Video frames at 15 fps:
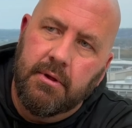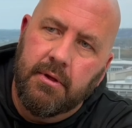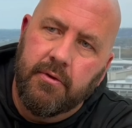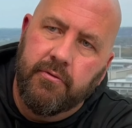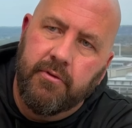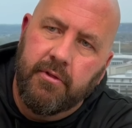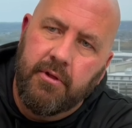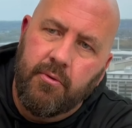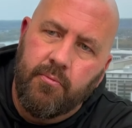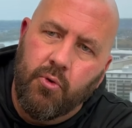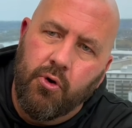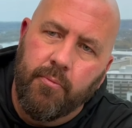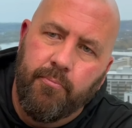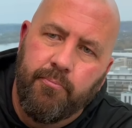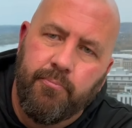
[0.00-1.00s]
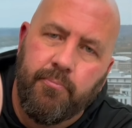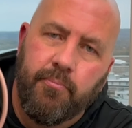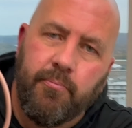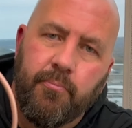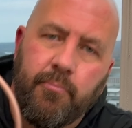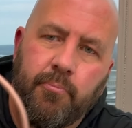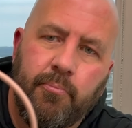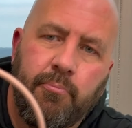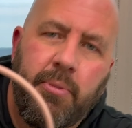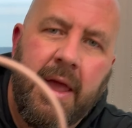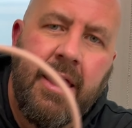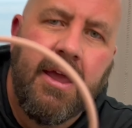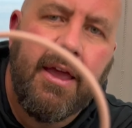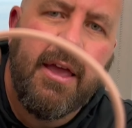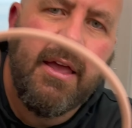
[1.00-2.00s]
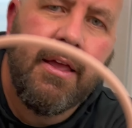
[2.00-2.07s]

there's a little I'm more. gonna get up close to the pink.